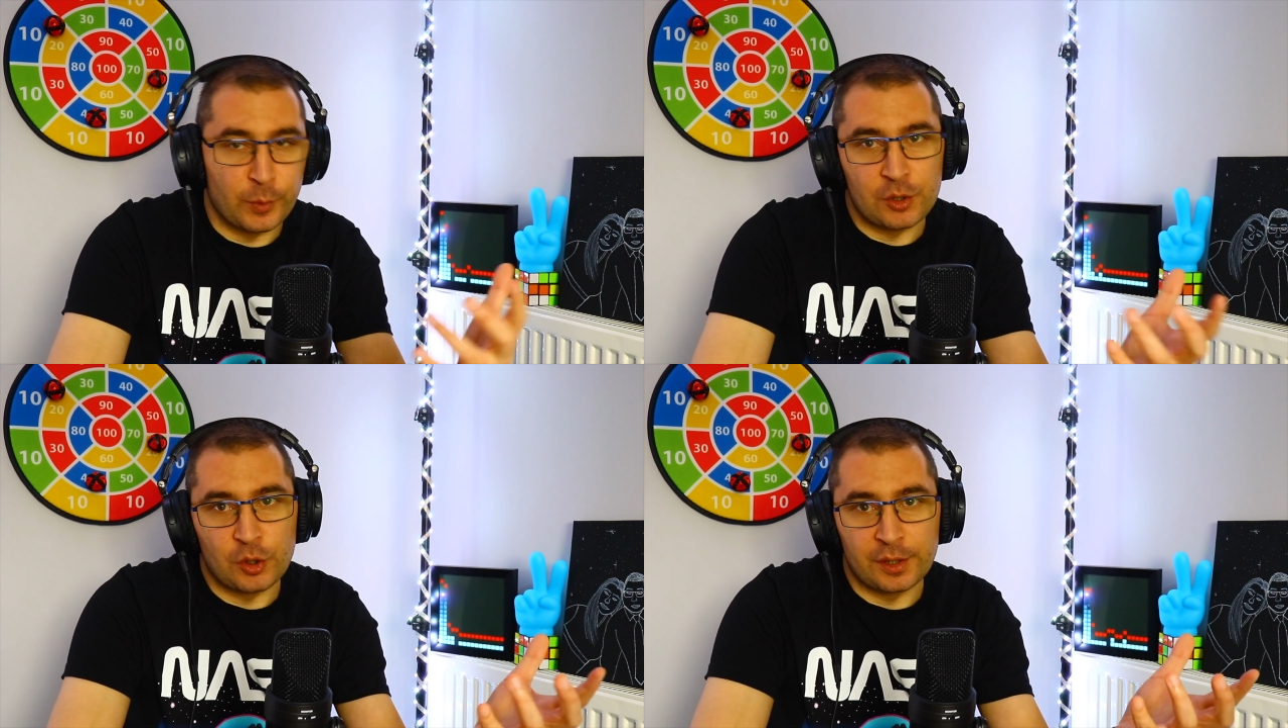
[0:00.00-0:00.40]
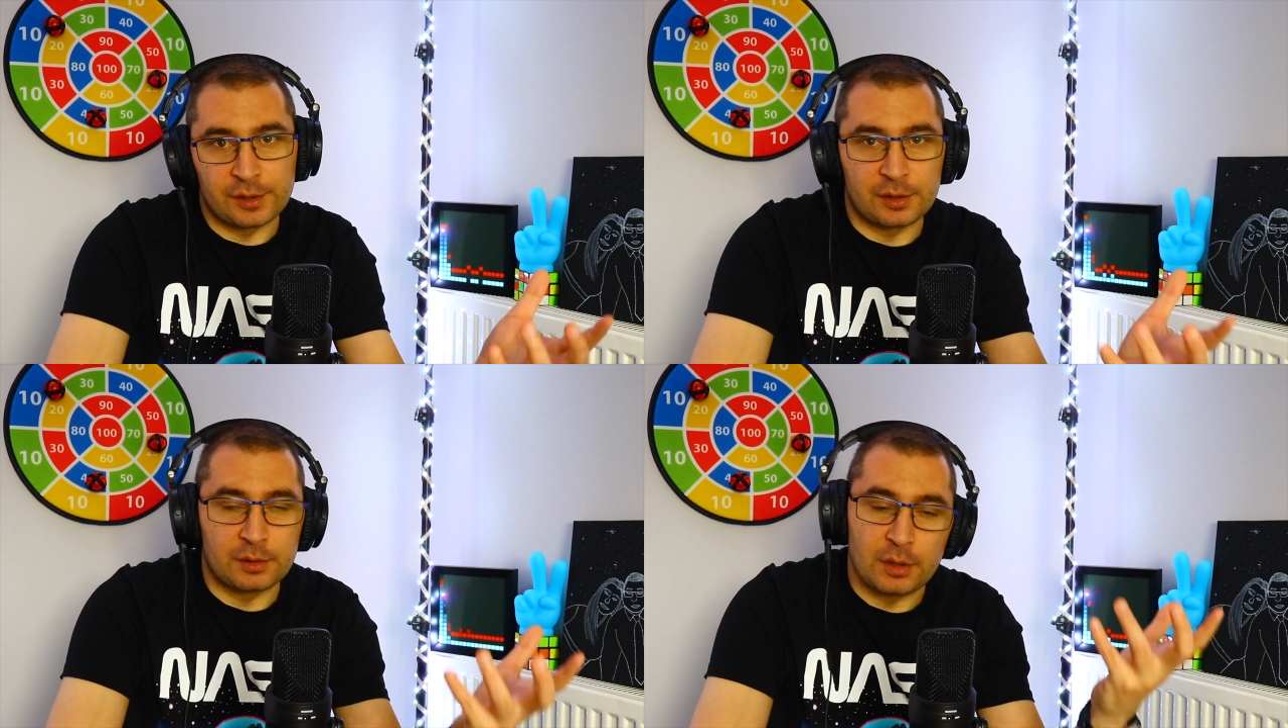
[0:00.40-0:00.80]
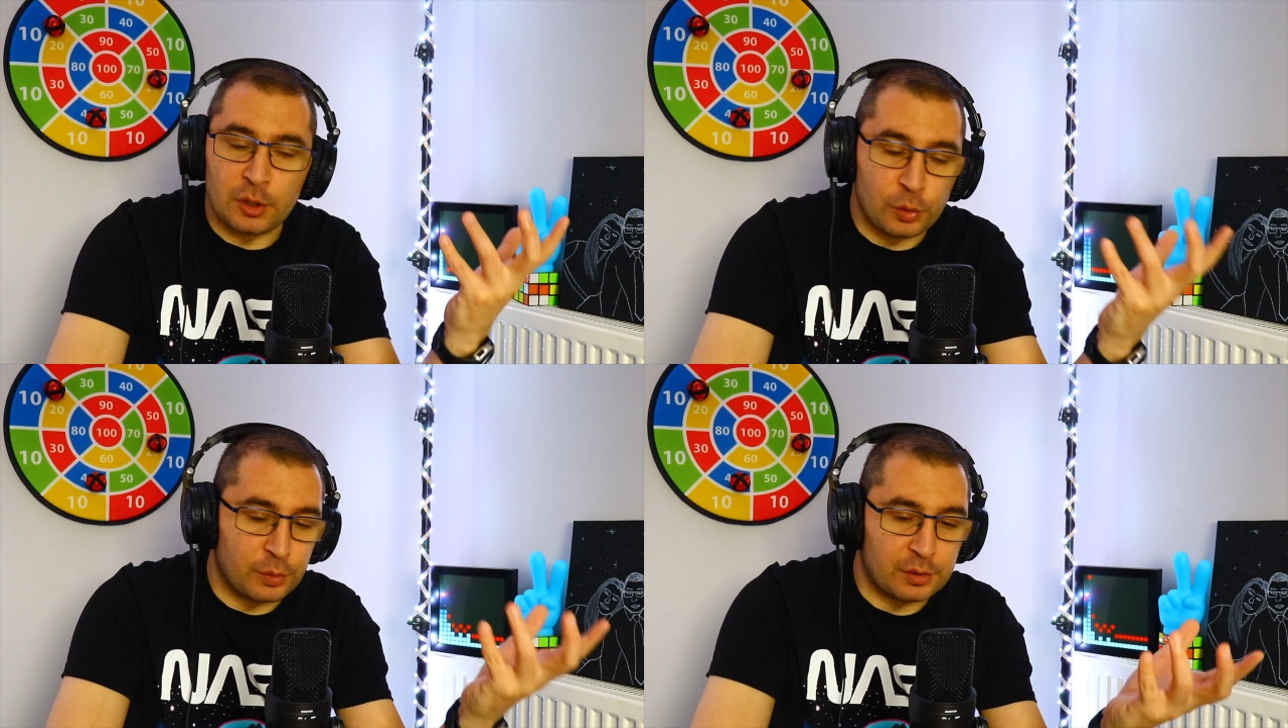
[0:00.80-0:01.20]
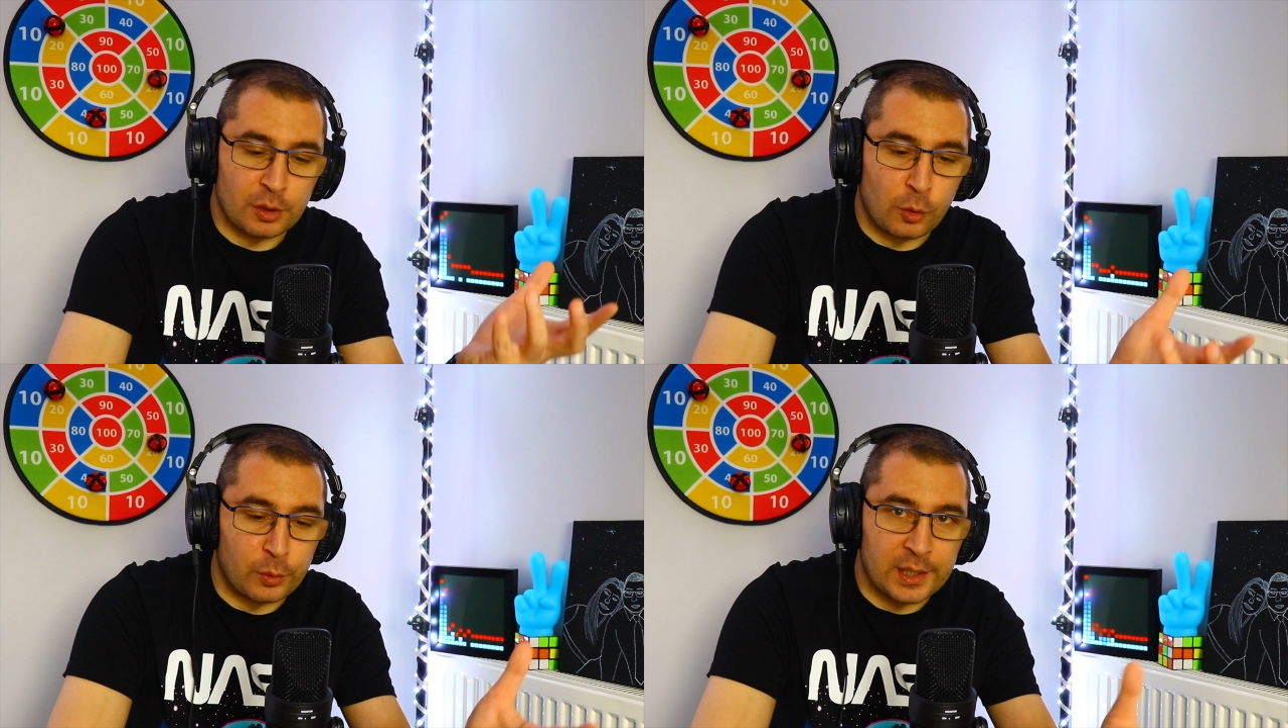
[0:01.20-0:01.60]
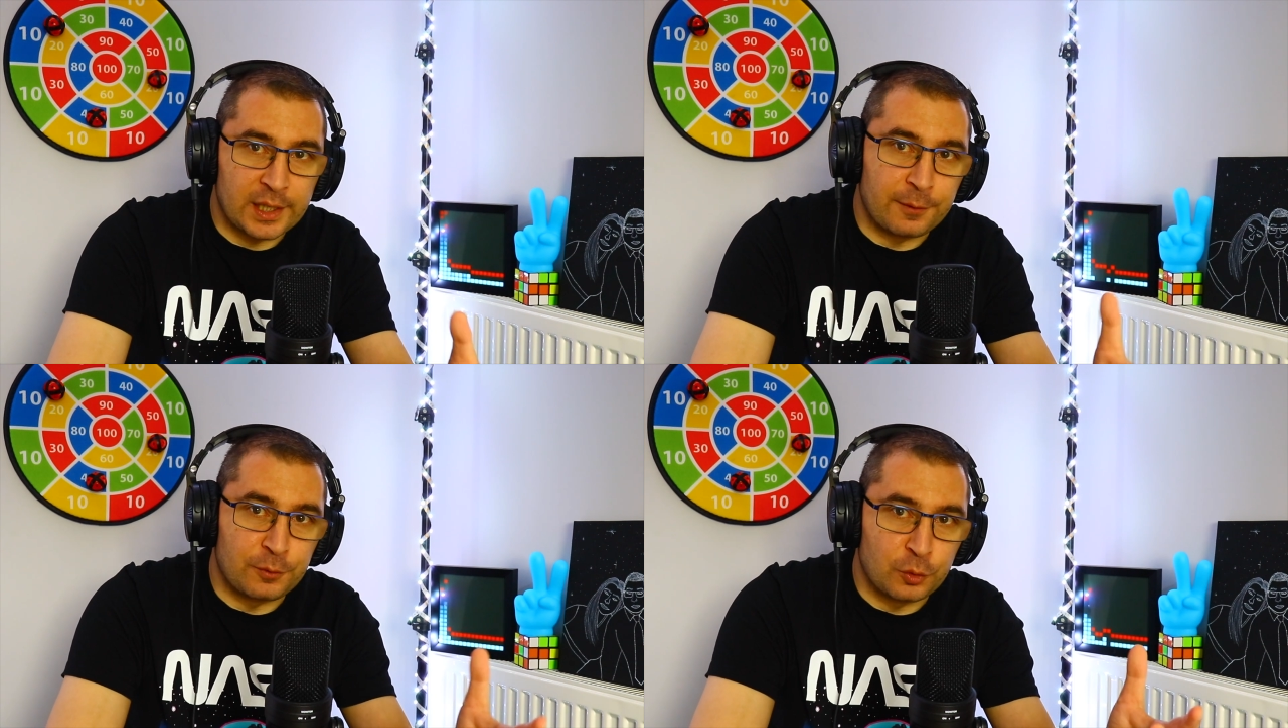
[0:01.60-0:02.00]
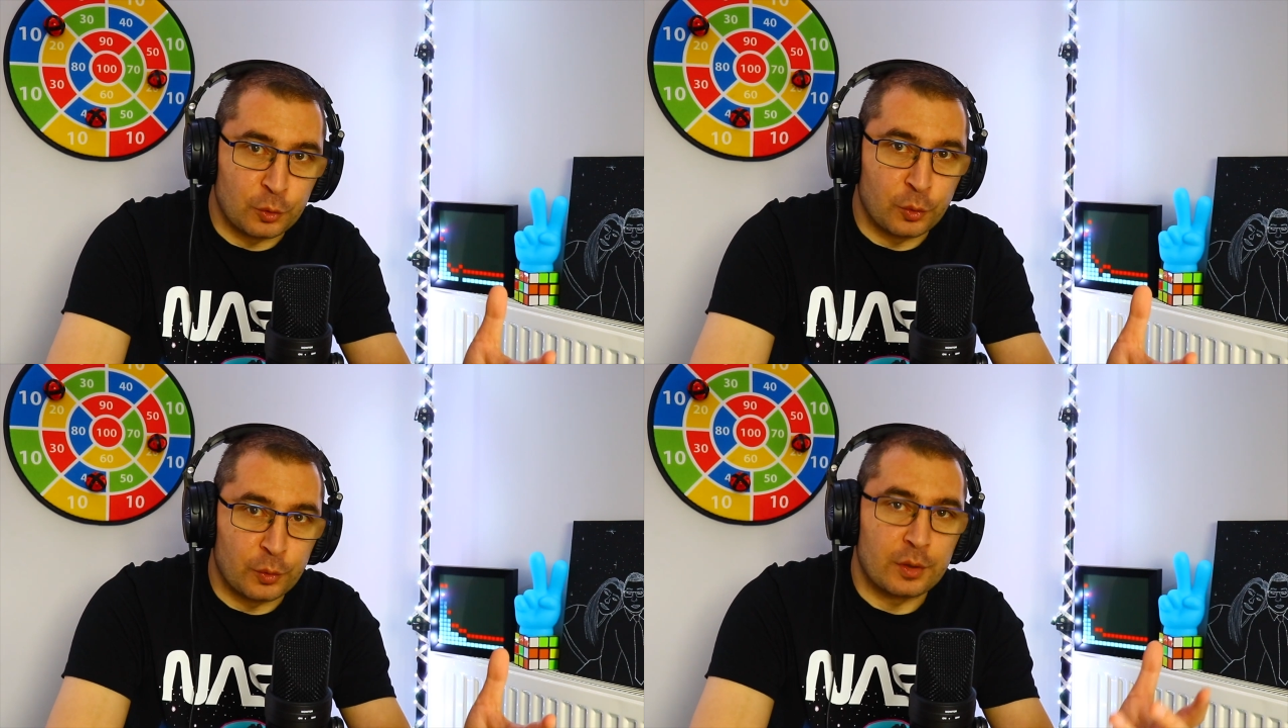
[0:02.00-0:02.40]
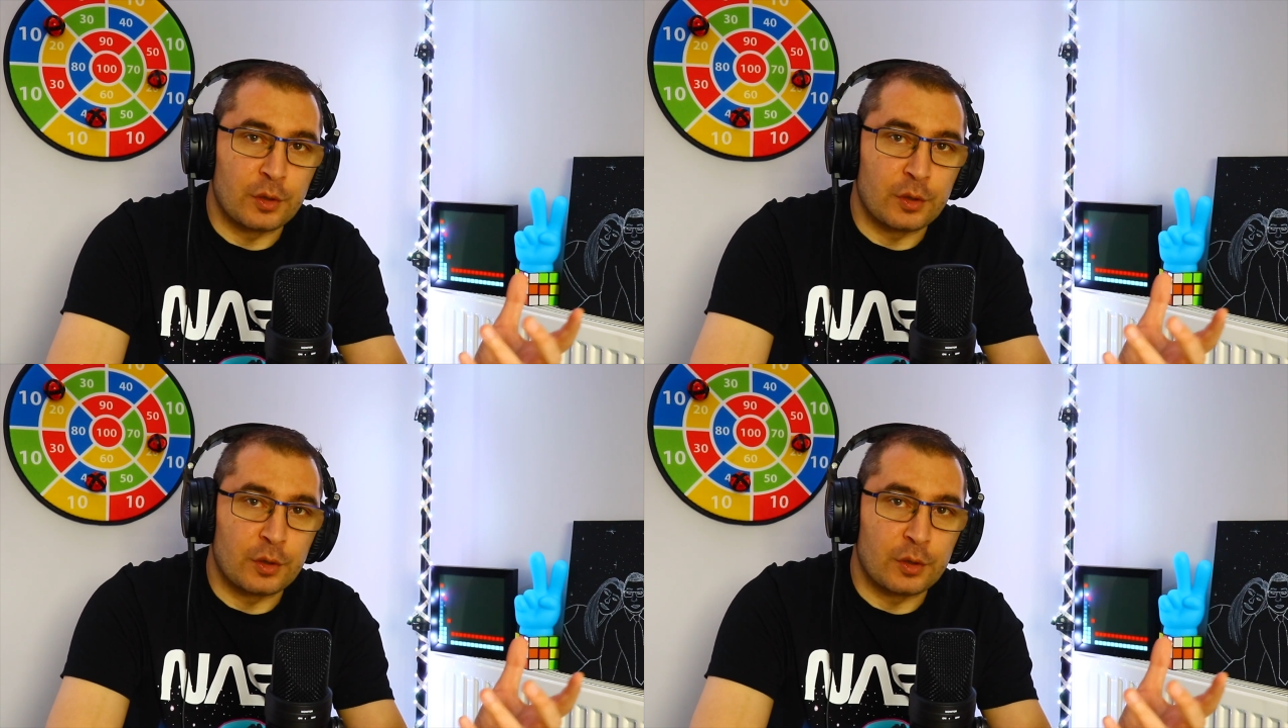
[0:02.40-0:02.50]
which is used only if you